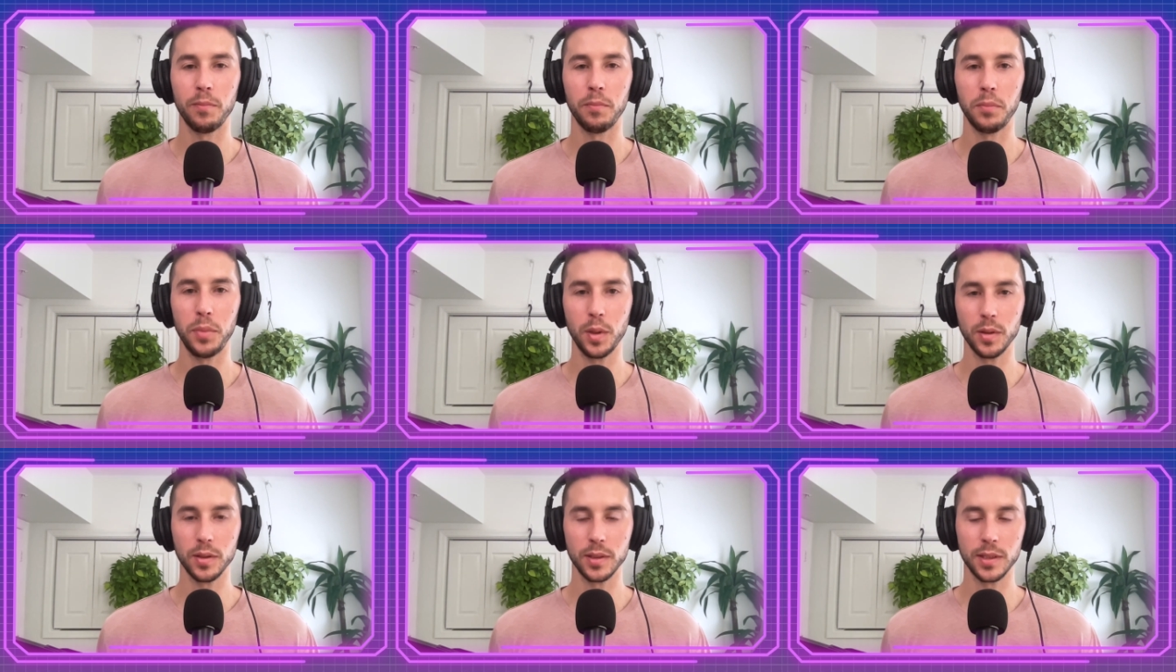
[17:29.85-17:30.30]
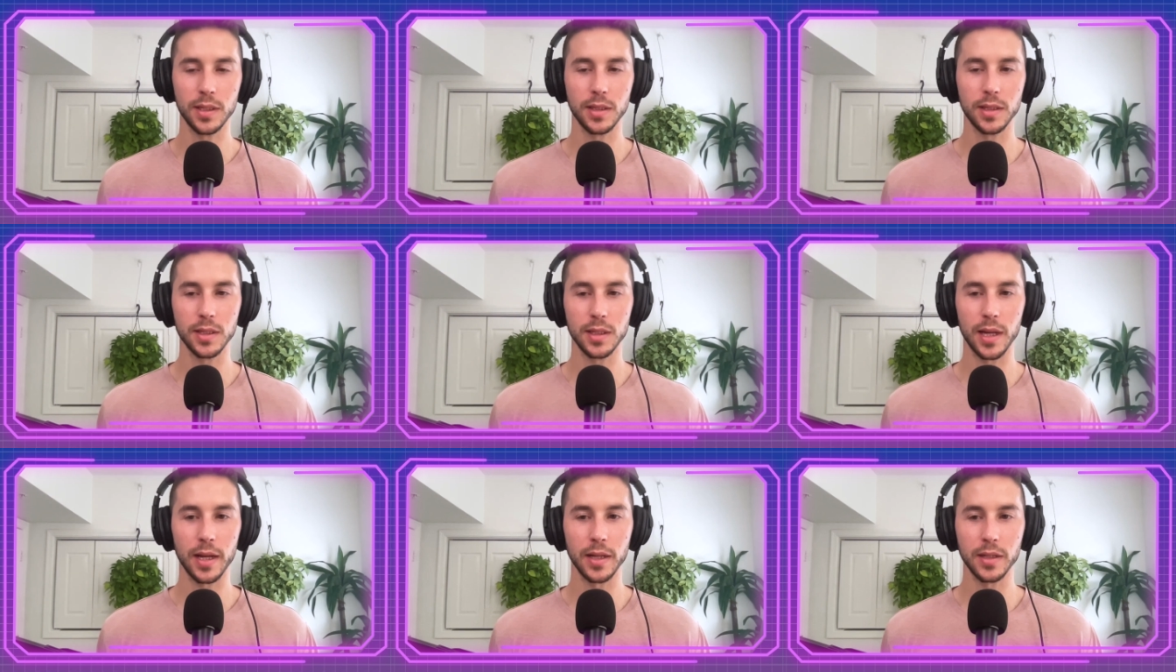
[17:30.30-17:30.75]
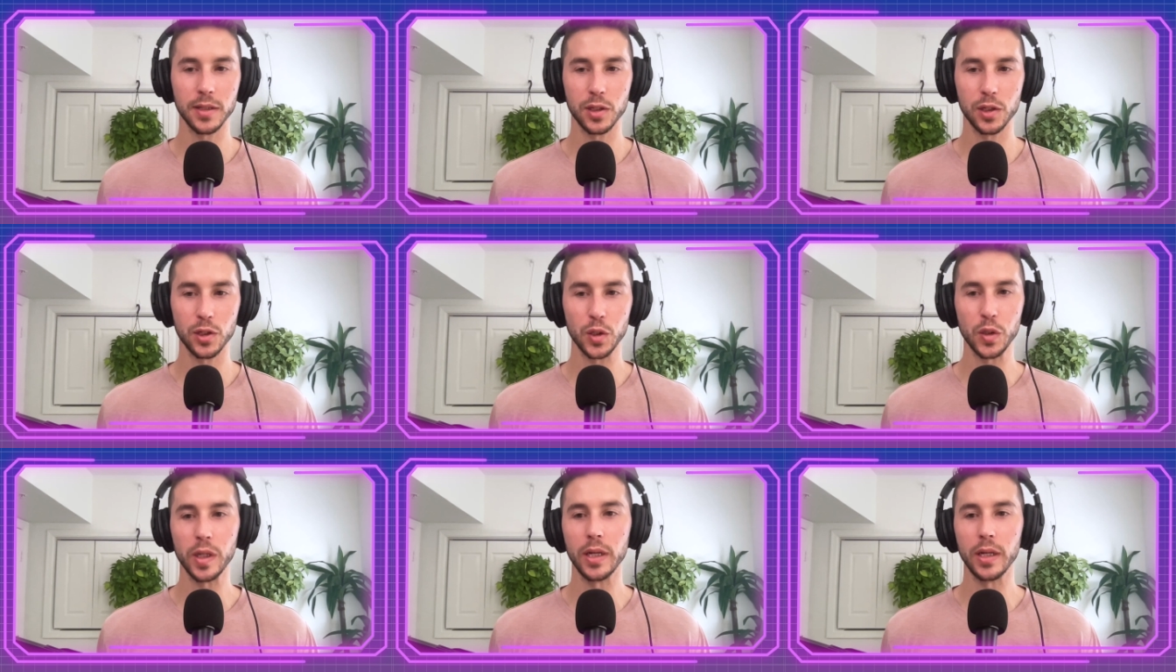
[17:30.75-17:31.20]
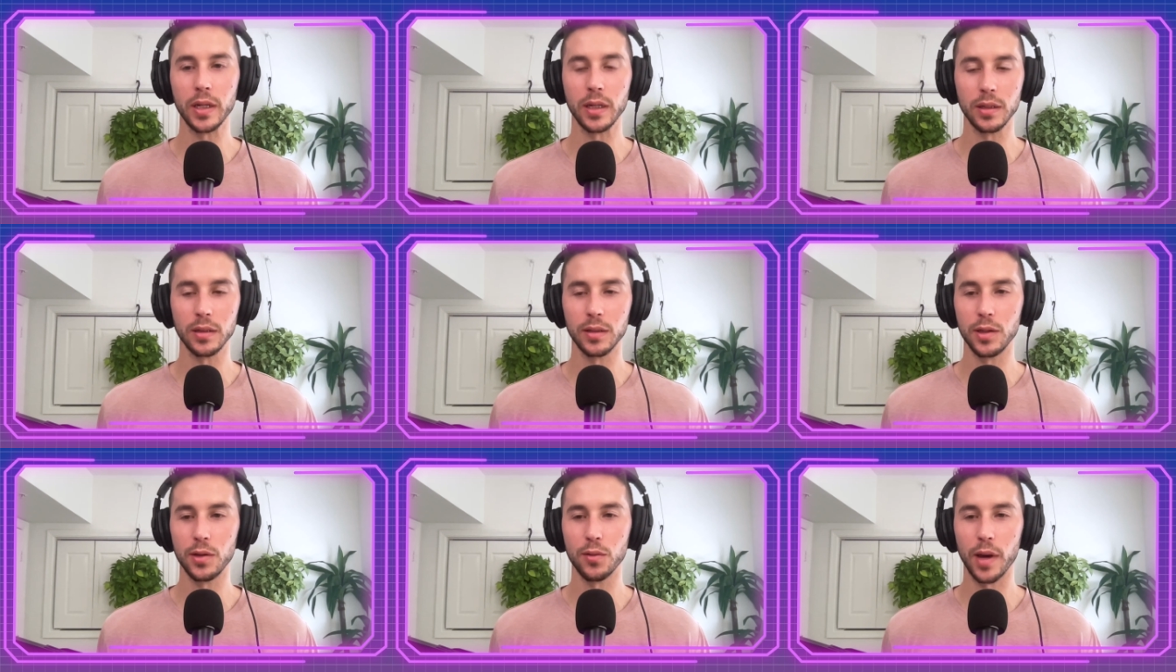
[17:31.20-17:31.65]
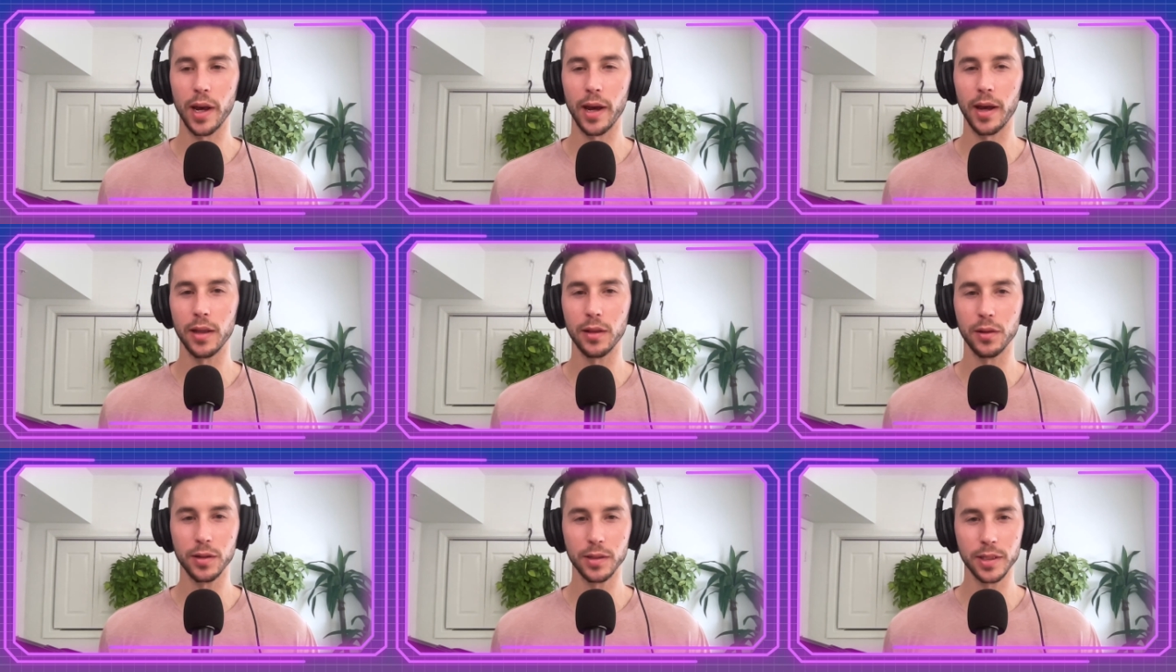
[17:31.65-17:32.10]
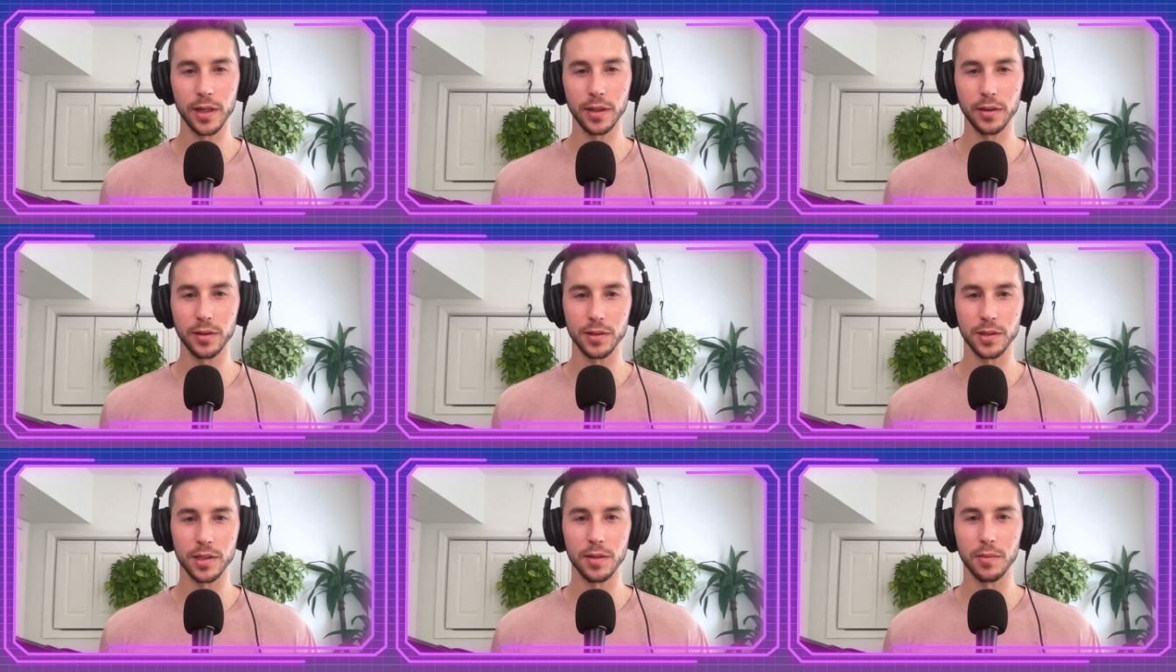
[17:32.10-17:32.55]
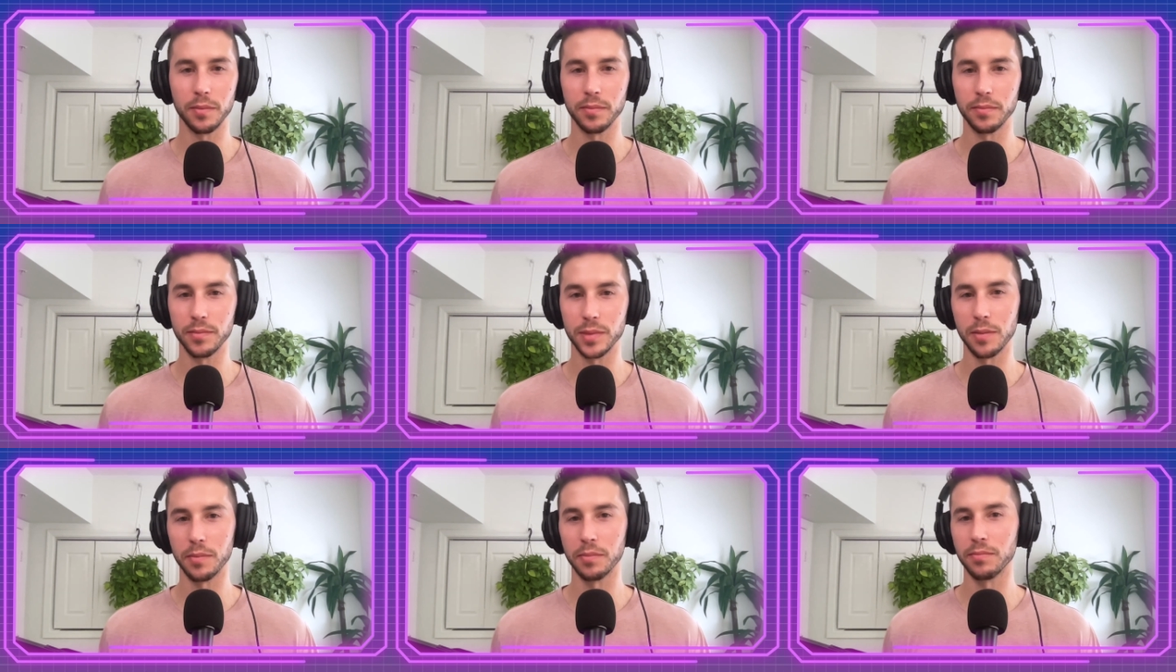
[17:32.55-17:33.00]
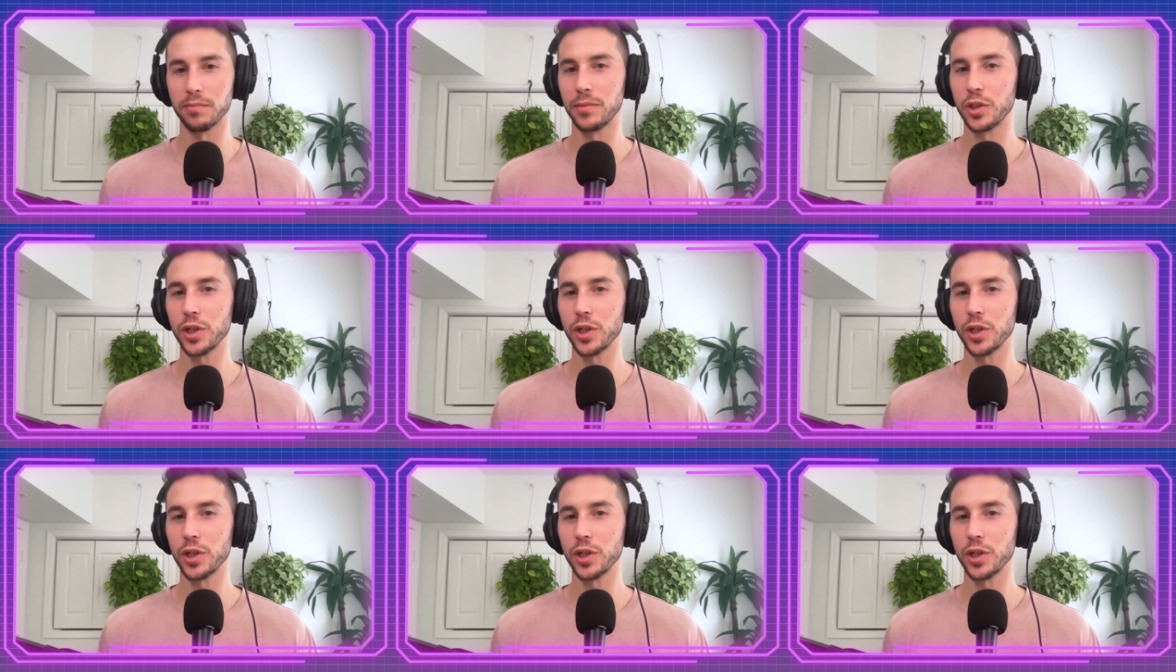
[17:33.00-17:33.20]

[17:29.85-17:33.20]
built into that string you have it looks like there's some some